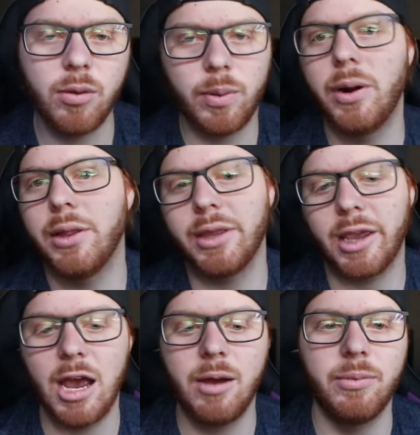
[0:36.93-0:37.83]
operate the
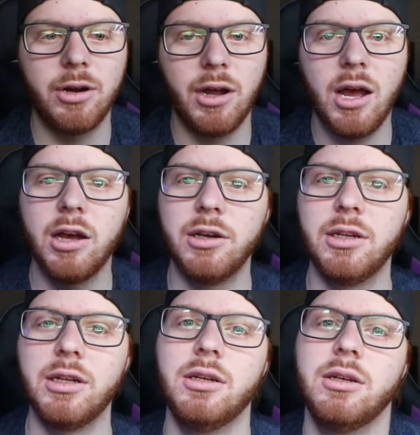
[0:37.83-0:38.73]
camera and
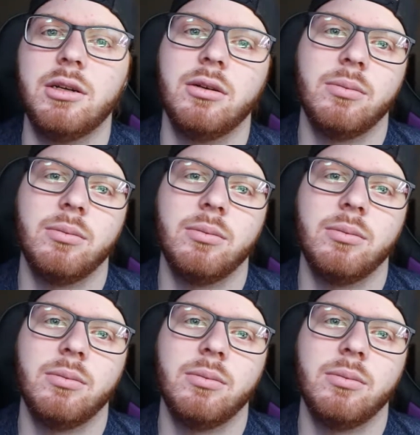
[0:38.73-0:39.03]
then